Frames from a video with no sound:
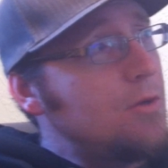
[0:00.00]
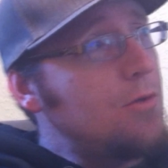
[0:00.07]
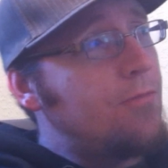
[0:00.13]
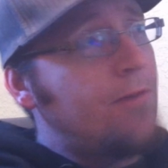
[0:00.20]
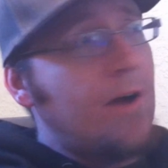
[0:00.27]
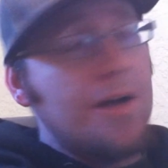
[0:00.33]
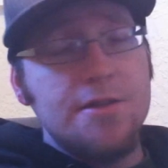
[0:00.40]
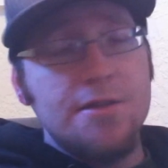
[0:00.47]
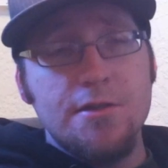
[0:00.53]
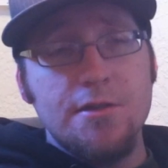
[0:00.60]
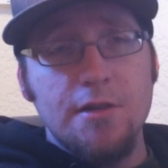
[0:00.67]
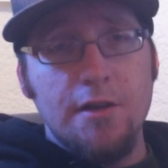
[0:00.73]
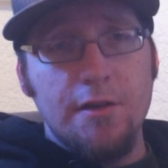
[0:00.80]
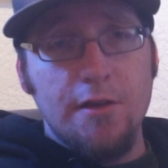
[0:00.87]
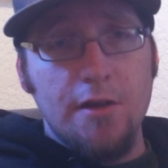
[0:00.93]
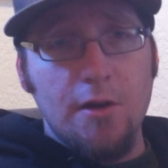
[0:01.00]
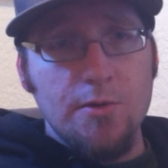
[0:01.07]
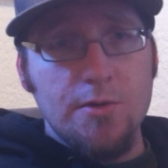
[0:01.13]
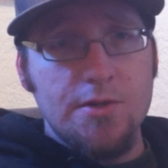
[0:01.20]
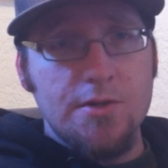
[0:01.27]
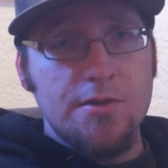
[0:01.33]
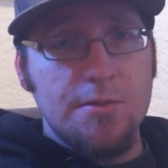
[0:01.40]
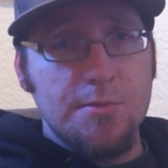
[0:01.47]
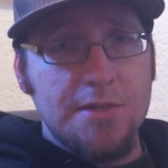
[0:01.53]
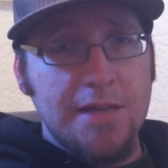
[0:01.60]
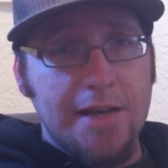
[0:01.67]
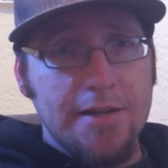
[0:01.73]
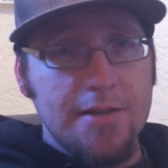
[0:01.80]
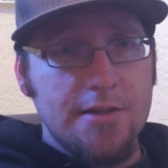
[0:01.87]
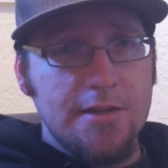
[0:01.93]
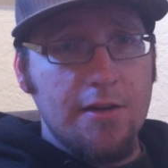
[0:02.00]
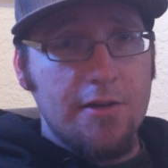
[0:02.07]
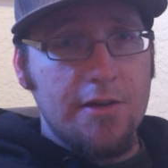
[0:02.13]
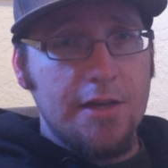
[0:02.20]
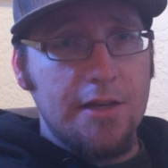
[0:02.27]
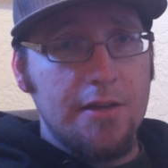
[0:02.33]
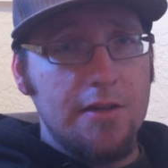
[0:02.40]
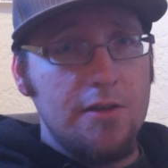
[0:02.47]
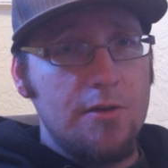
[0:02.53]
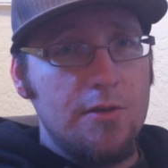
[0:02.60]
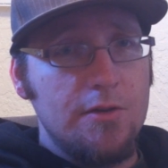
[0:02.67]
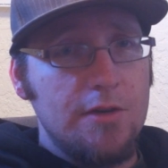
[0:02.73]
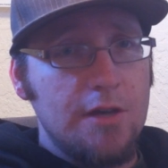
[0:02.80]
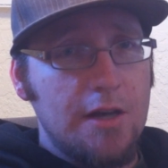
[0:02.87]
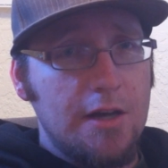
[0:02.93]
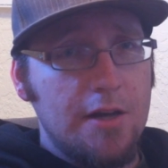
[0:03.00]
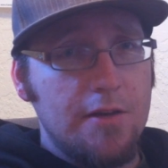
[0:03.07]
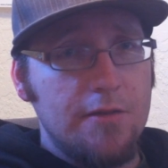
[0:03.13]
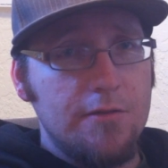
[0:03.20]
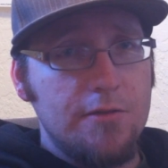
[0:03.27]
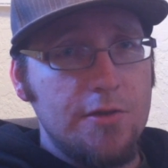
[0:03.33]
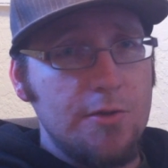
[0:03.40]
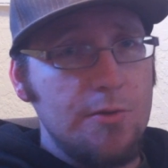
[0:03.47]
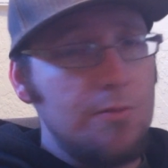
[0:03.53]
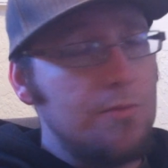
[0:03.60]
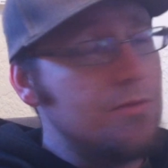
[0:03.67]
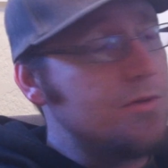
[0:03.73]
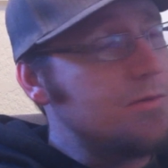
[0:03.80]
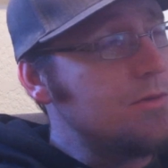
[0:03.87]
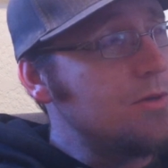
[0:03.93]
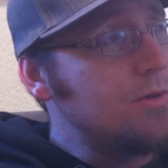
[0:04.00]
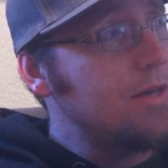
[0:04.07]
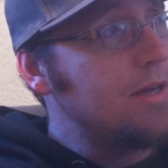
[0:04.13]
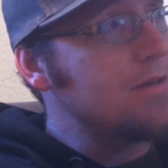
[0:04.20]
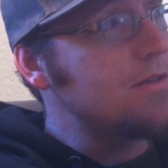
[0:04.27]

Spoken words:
new fonts in the notes, some settings and everything that you can do, some new